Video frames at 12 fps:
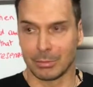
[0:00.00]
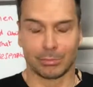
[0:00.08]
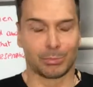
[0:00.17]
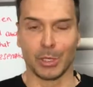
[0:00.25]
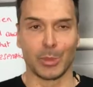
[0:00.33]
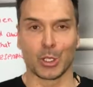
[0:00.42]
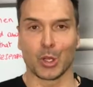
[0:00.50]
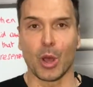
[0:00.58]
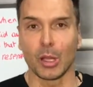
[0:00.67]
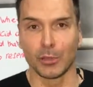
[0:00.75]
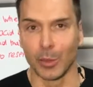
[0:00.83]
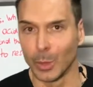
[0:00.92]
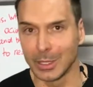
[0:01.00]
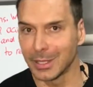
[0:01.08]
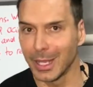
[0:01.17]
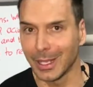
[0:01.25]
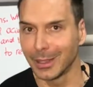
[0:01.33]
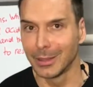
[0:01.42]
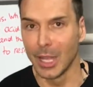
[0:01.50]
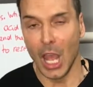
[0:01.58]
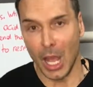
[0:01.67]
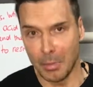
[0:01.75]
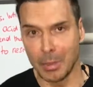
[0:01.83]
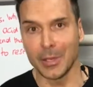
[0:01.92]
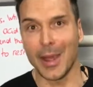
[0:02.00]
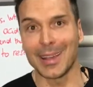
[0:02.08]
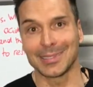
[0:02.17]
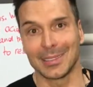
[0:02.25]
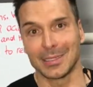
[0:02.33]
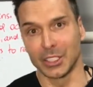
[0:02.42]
pretty much all of them are taking amino acids